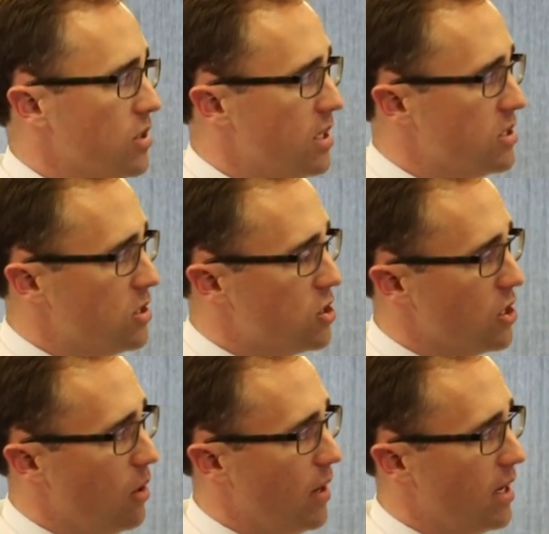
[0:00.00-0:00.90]
so this is
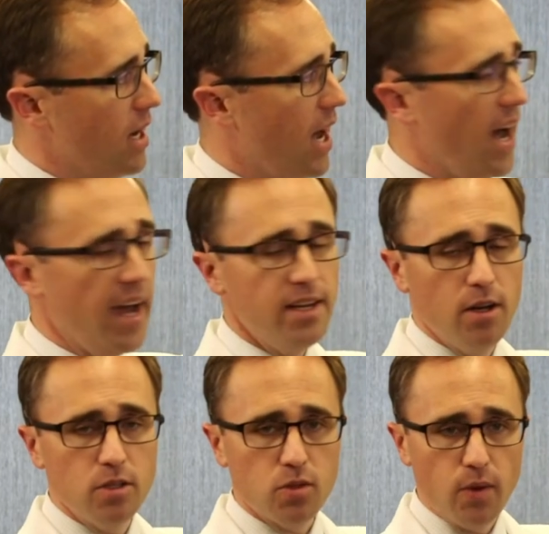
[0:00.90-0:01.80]
showing high
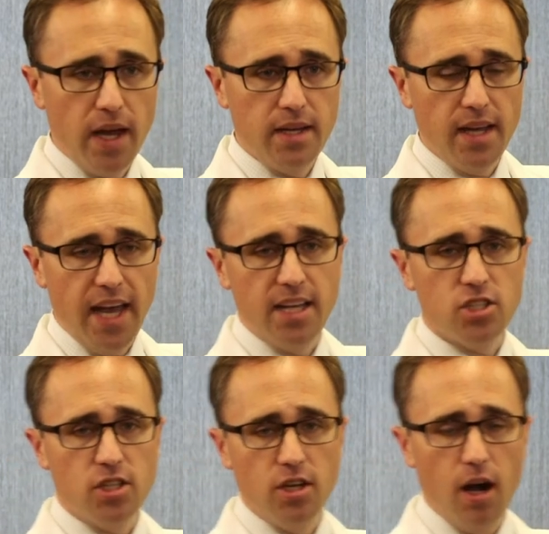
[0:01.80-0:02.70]
dose rate
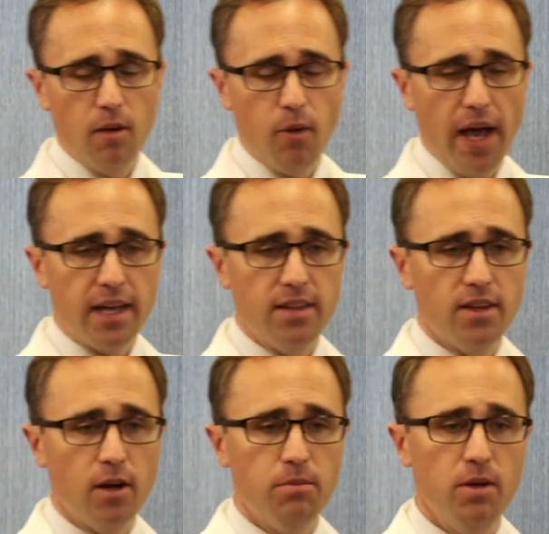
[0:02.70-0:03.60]
HDR
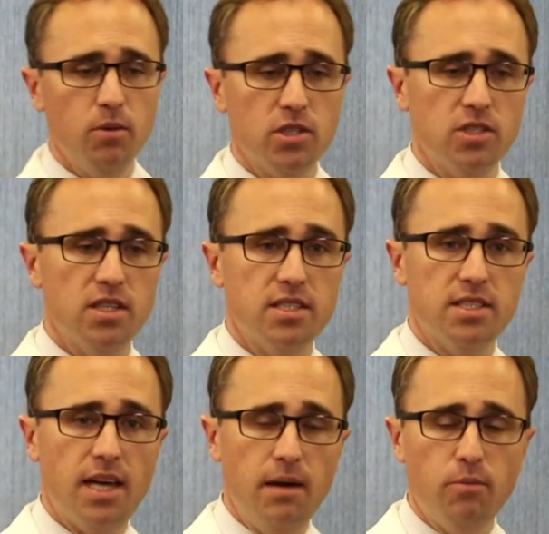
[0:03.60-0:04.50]
brachytherapy, which is a
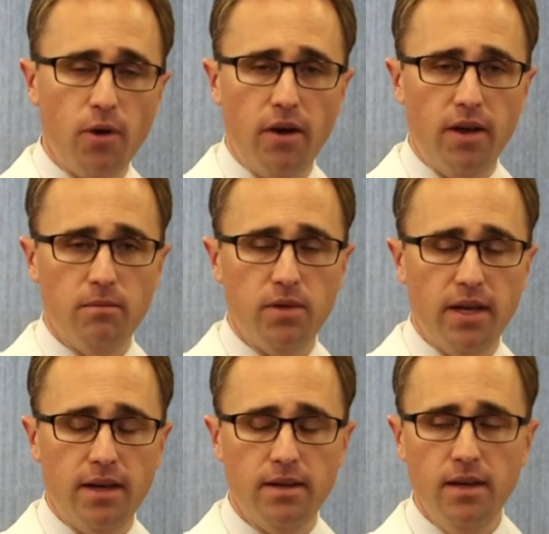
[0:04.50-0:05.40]
temporary
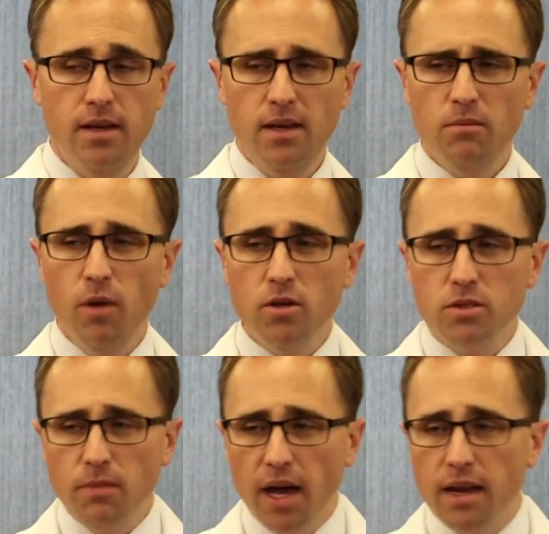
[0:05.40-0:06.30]
implant.
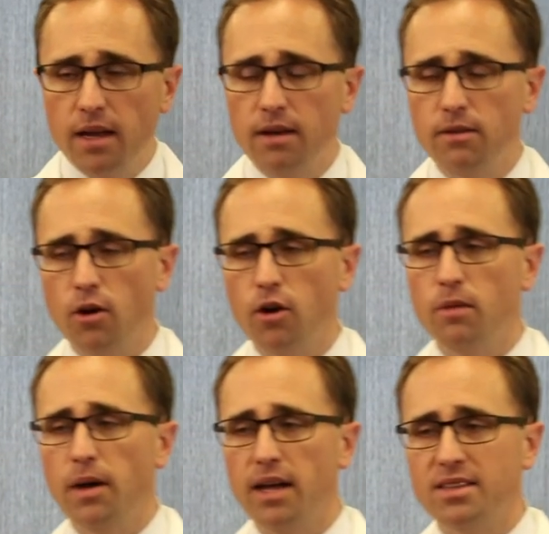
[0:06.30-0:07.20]
Most men have heard
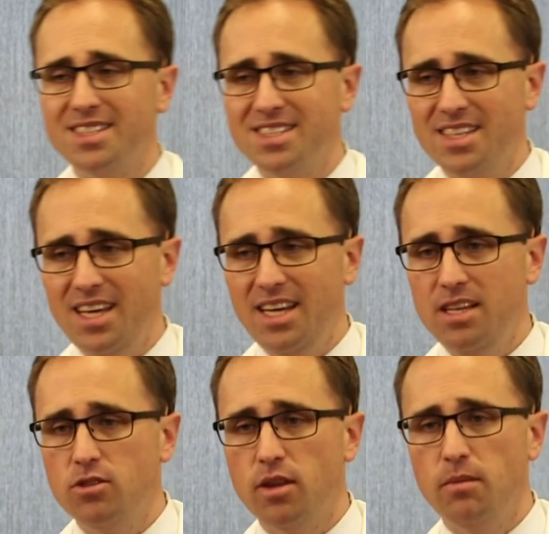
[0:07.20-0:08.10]
about
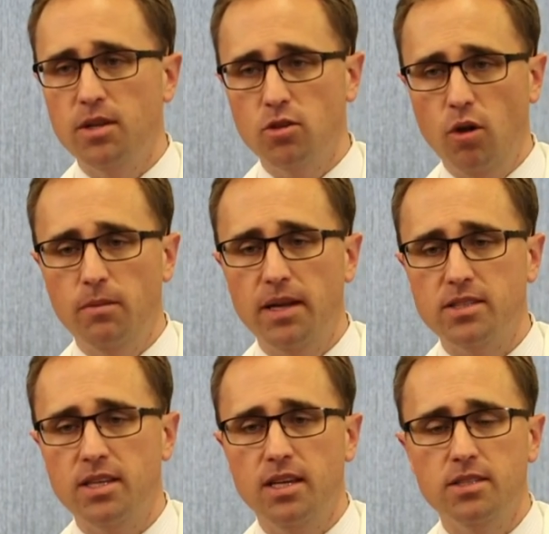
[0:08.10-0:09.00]
seeds or they've been told
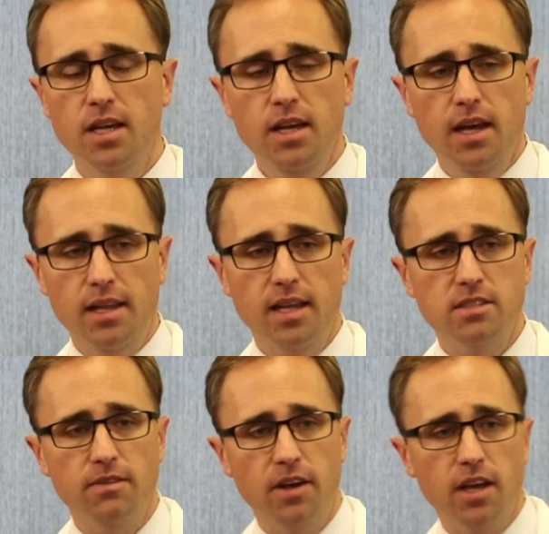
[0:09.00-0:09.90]
about seeds, and
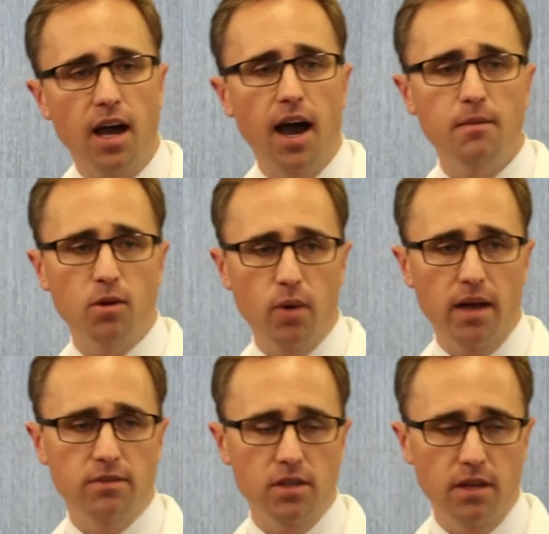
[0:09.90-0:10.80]
that's a very common
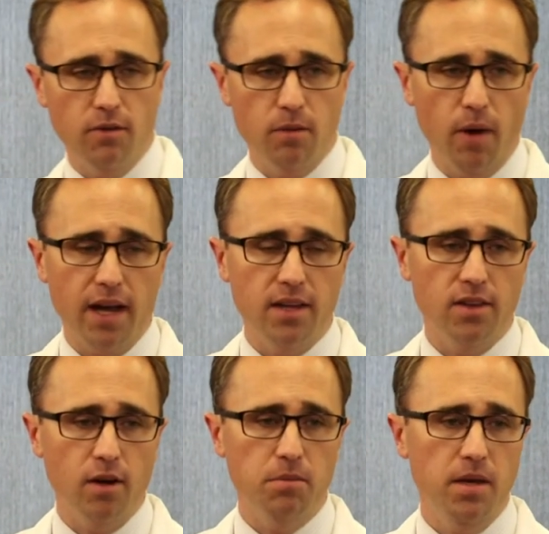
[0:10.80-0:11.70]
way of delivering
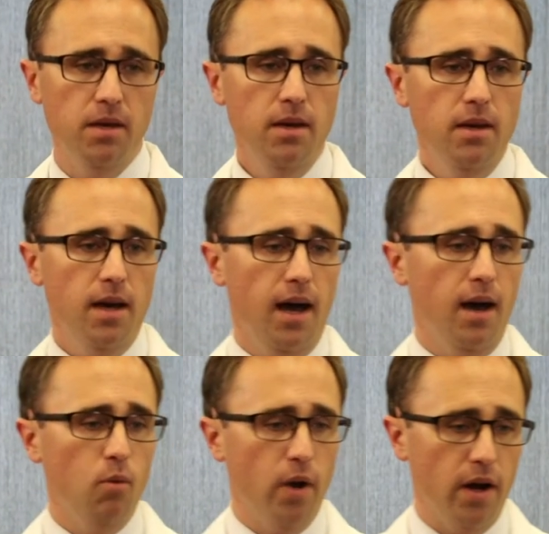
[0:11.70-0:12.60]
brachytherapy
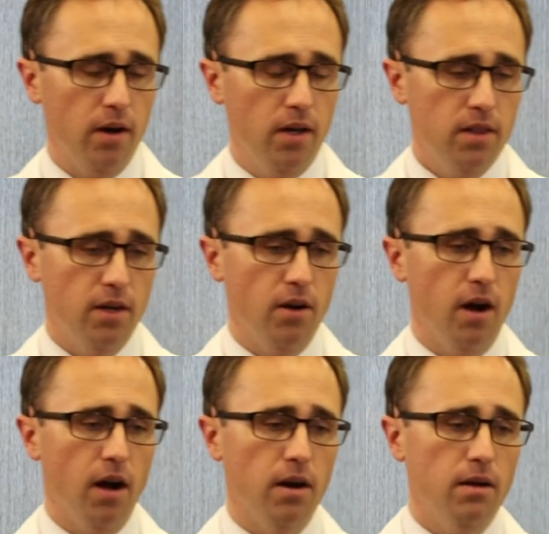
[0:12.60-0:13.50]
uh, where there
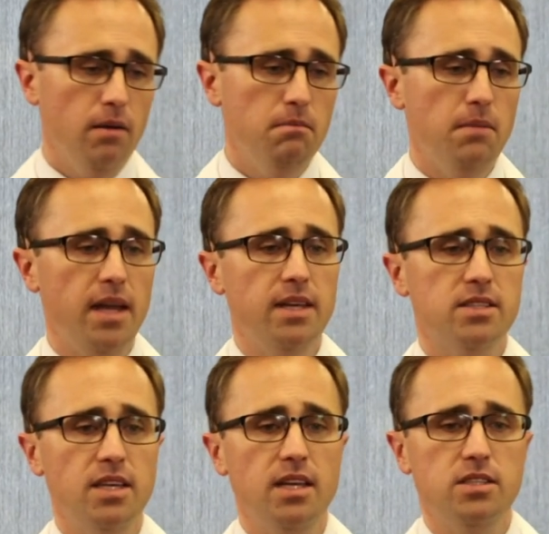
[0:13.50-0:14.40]
are many
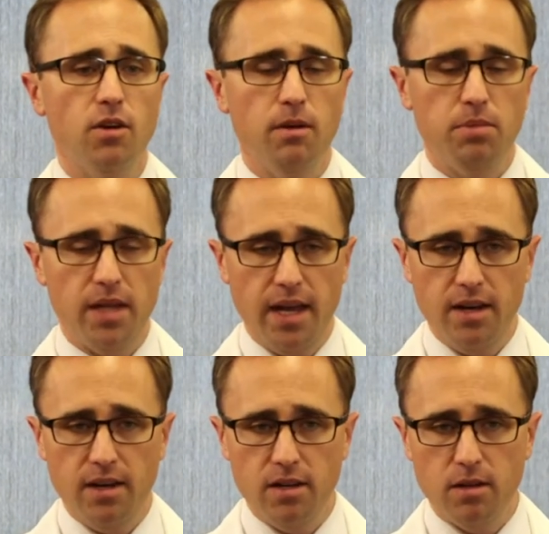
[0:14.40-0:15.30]
seeds are
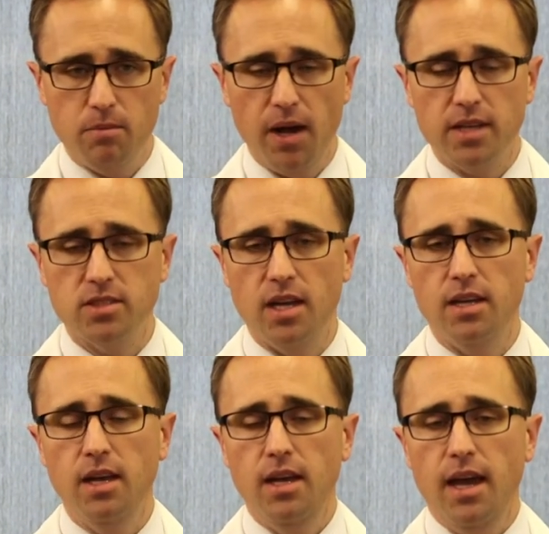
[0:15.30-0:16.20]
implanted into the
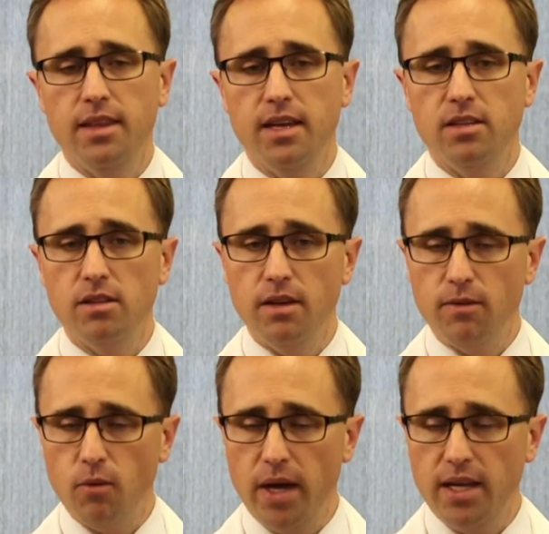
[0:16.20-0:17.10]
prostate and they
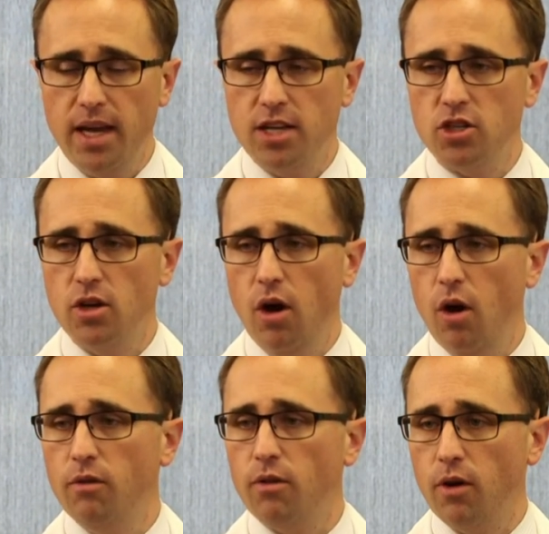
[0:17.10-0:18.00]
deliver radiation
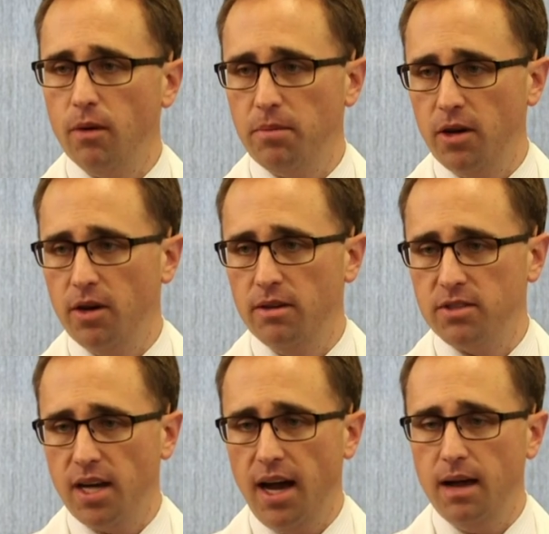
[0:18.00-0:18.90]
over a period of
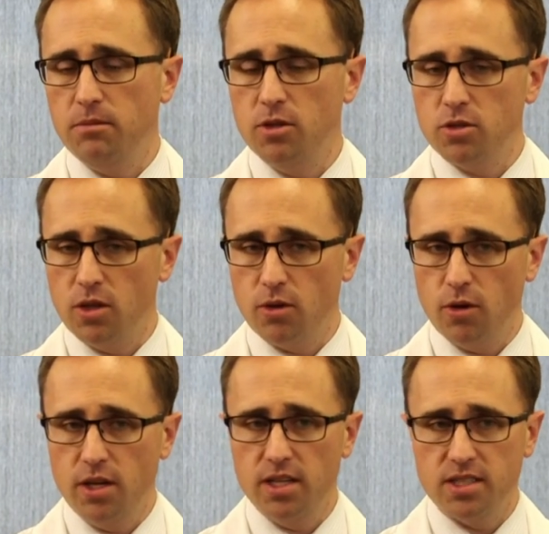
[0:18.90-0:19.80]
time, usually
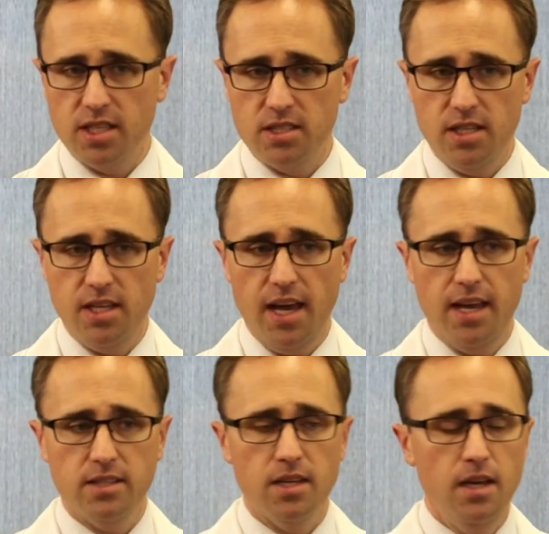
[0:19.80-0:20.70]
30 to 60
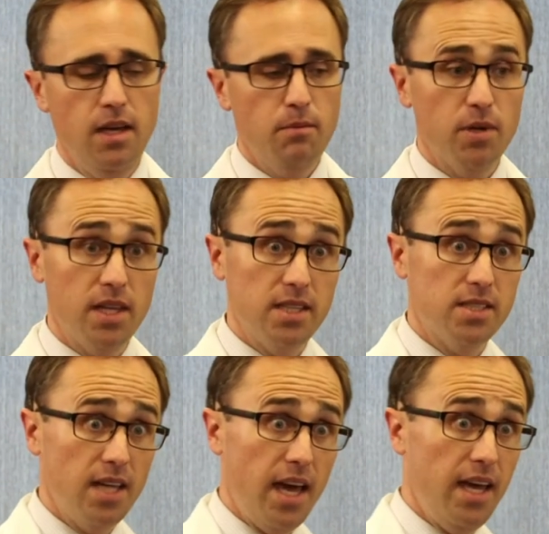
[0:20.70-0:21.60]
days, but they
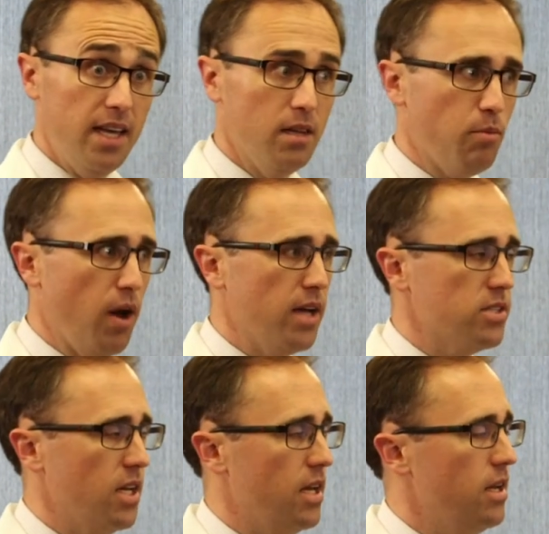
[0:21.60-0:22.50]
stay in the
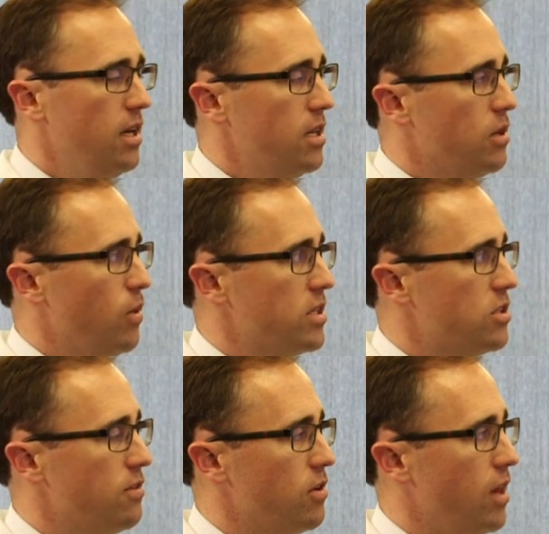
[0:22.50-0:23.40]
prostate the
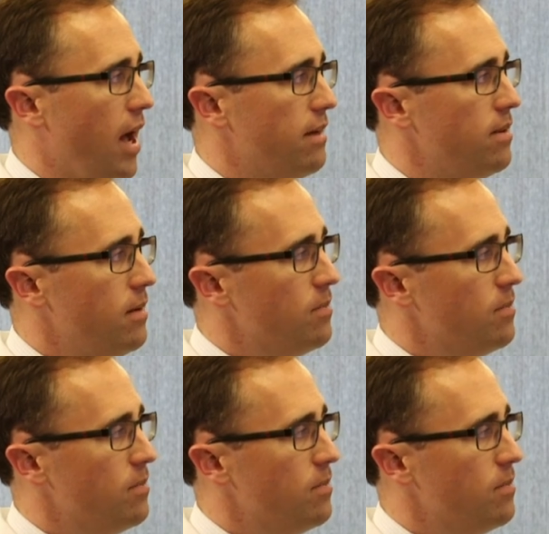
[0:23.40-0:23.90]
rest of your life.